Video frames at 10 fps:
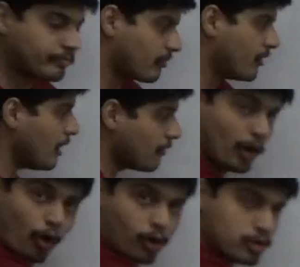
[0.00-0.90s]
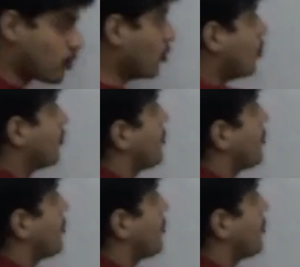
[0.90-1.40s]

We also know from our